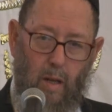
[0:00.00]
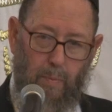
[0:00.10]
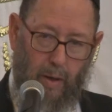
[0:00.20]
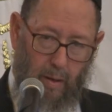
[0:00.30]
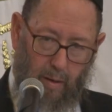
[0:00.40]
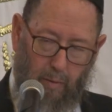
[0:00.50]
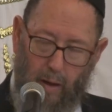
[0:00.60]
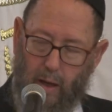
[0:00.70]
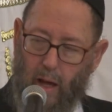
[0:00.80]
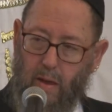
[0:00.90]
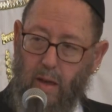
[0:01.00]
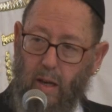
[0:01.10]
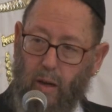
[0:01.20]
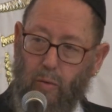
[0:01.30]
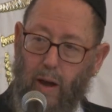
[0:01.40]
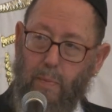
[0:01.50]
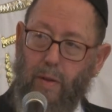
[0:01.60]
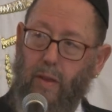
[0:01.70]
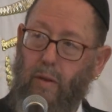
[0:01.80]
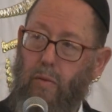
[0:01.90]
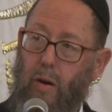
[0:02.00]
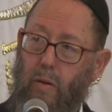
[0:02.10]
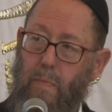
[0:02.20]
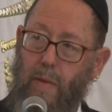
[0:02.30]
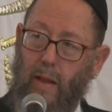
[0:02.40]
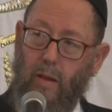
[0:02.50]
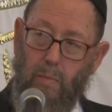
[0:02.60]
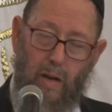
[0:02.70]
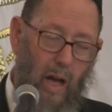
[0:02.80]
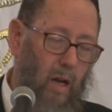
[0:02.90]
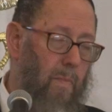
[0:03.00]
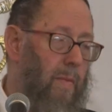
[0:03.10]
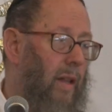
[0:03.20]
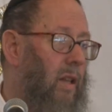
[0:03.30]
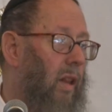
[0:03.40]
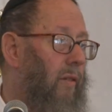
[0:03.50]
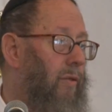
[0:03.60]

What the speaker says: Because the great Hasidic Rebbe, the Menachem Mendel of